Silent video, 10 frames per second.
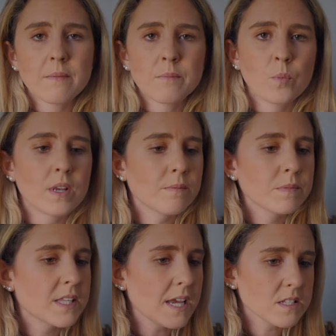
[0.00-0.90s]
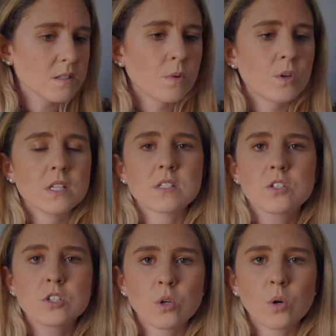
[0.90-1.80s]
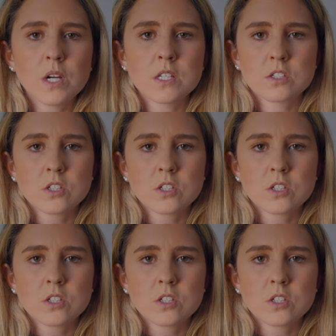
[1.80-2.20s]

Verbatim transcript: and when testimonies and stories